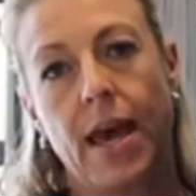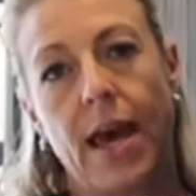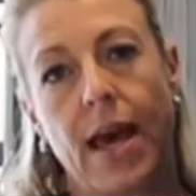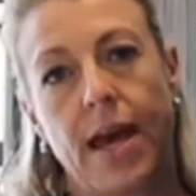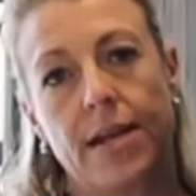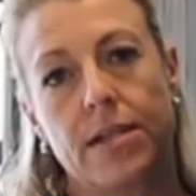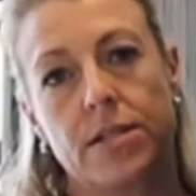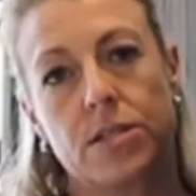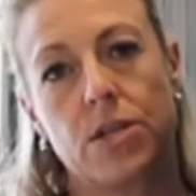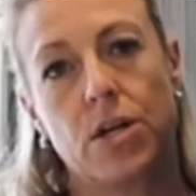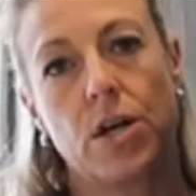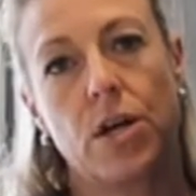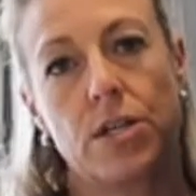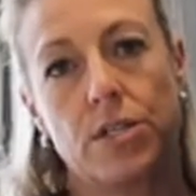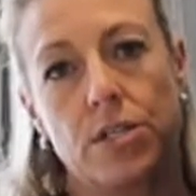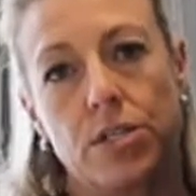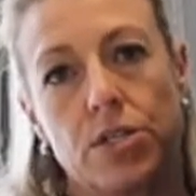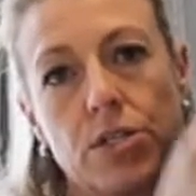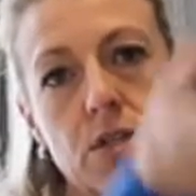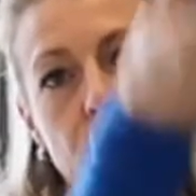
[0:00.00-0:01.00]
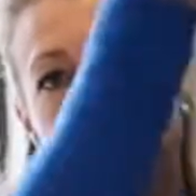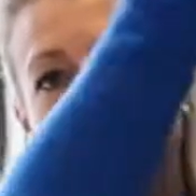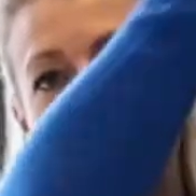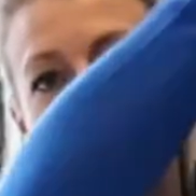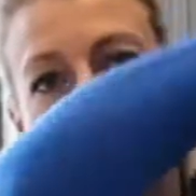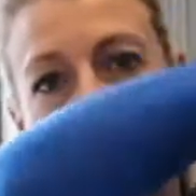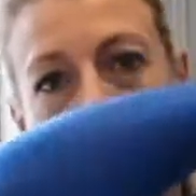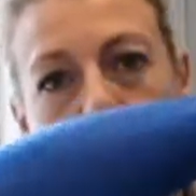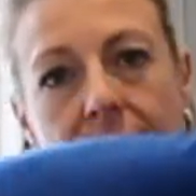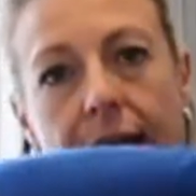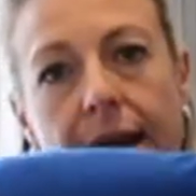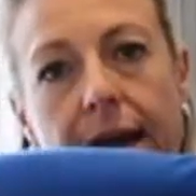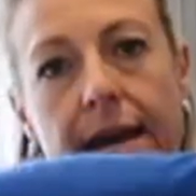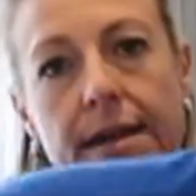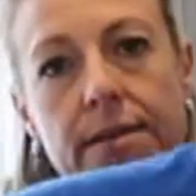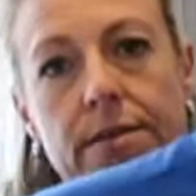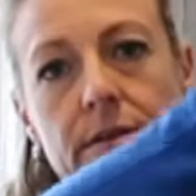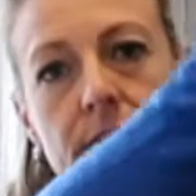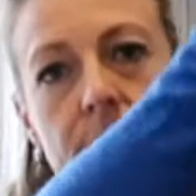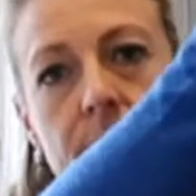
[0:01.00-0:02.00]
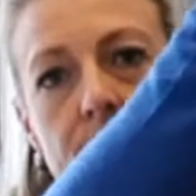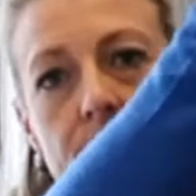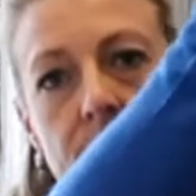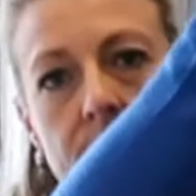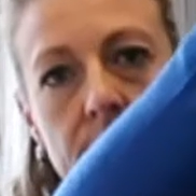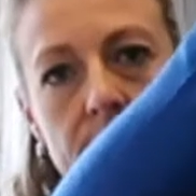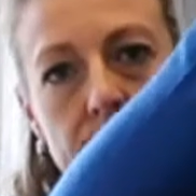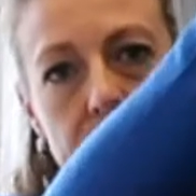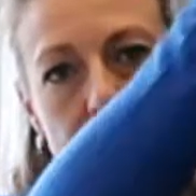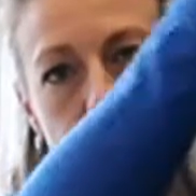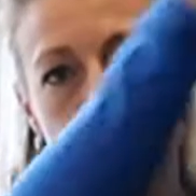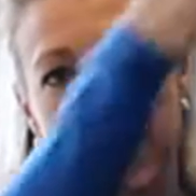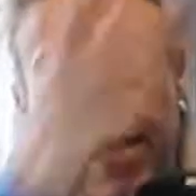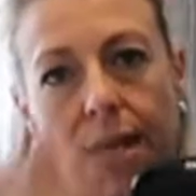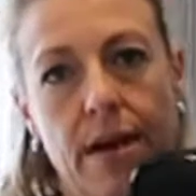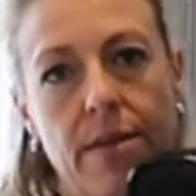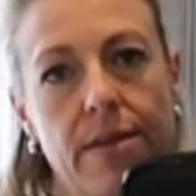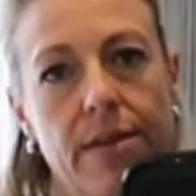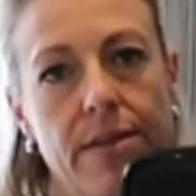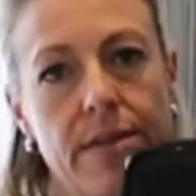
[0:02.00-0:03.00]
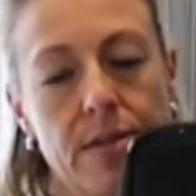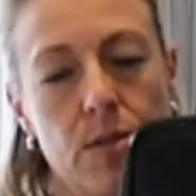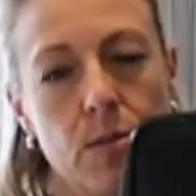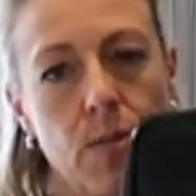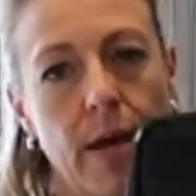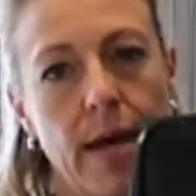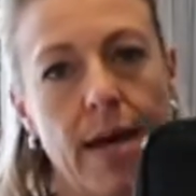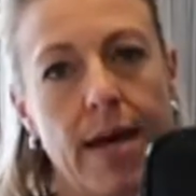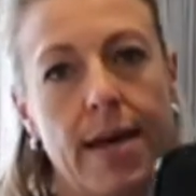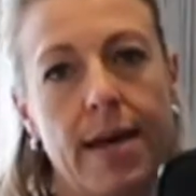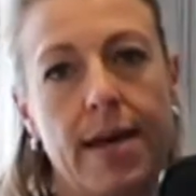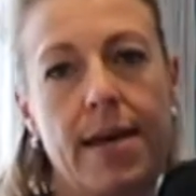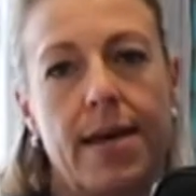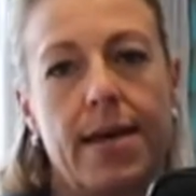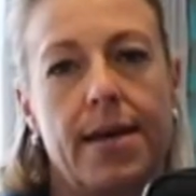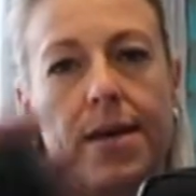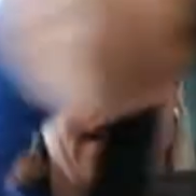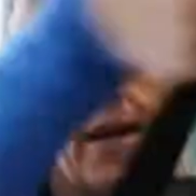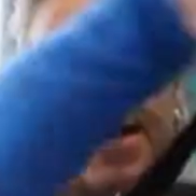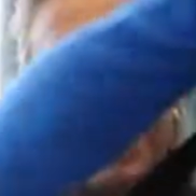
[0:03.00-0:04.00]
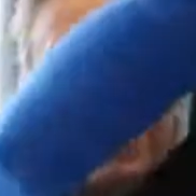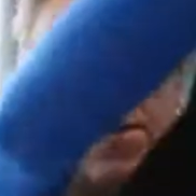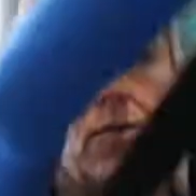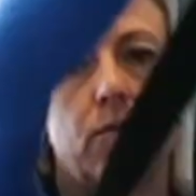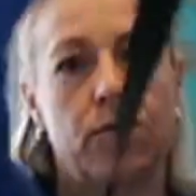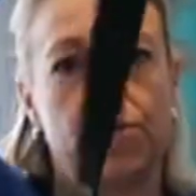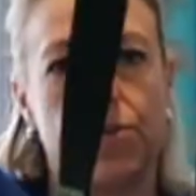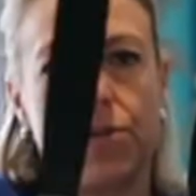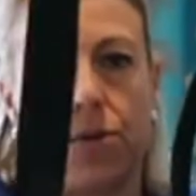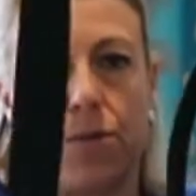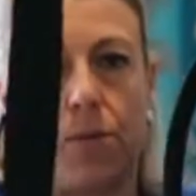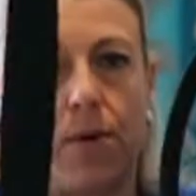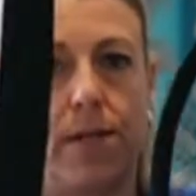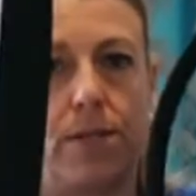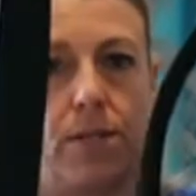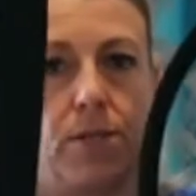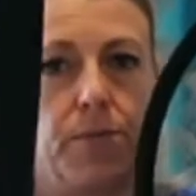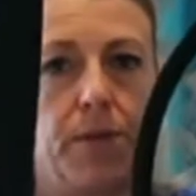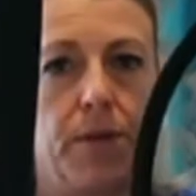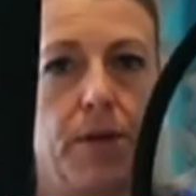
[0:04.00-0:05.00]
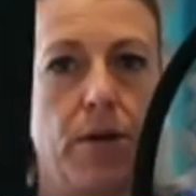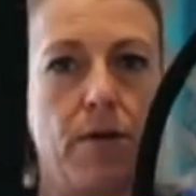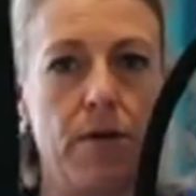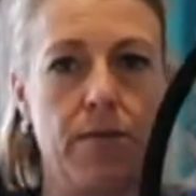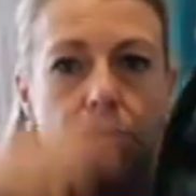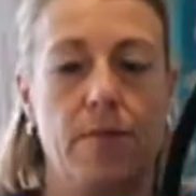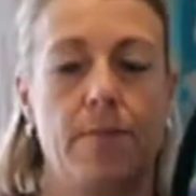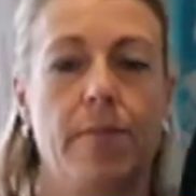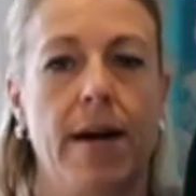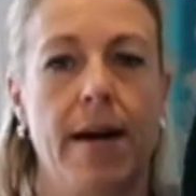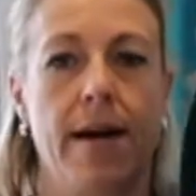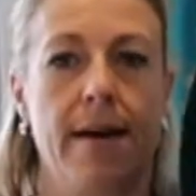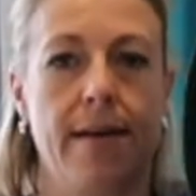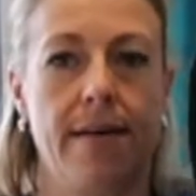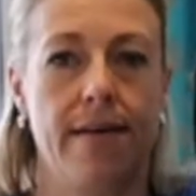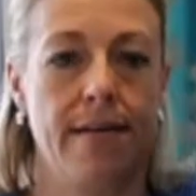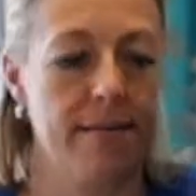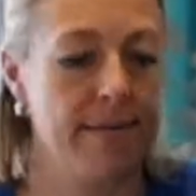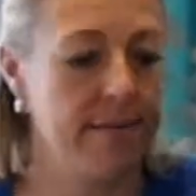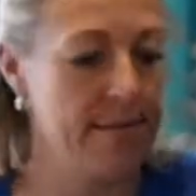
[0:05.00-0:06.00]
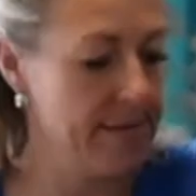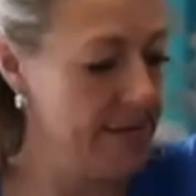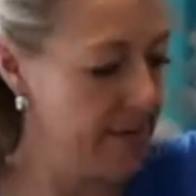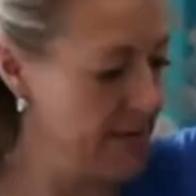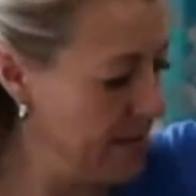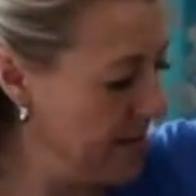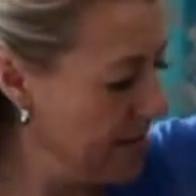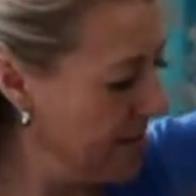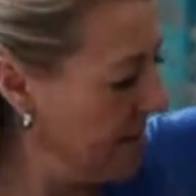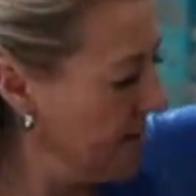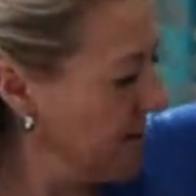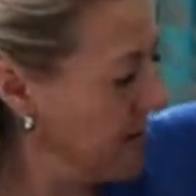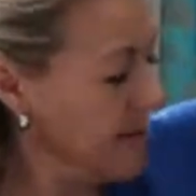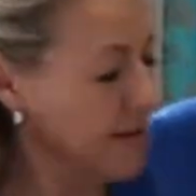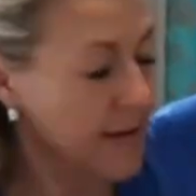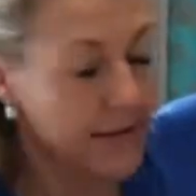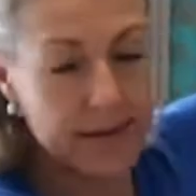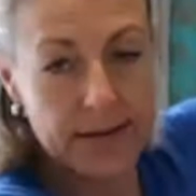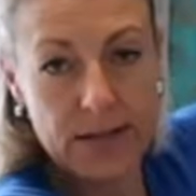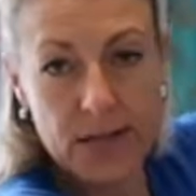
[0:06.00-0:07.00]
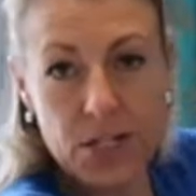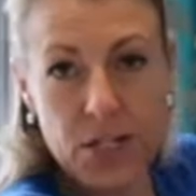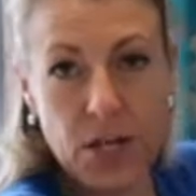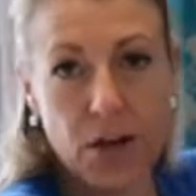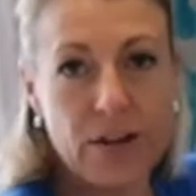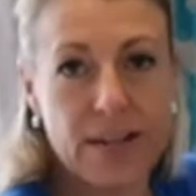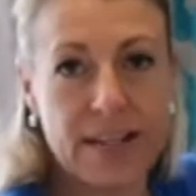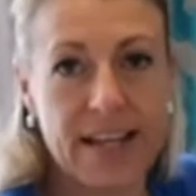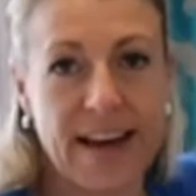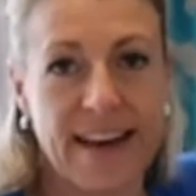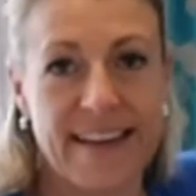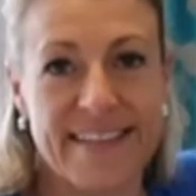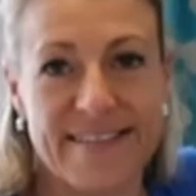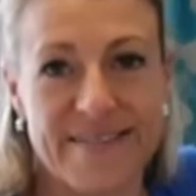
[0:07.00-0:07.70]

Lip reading: And it's got 2 lovely handles to carry this way, and also one to put over my shoulder.